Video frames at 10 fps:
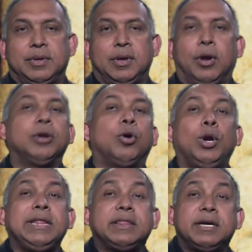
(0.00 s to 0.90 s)
On
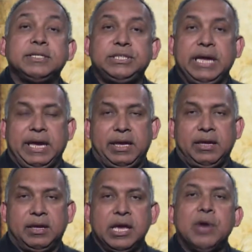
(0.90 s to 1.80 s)
Holy Thursday,
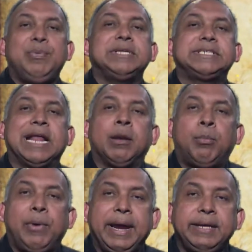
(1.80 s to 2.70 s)
we
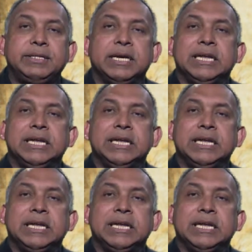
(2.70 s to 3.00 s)
celebrate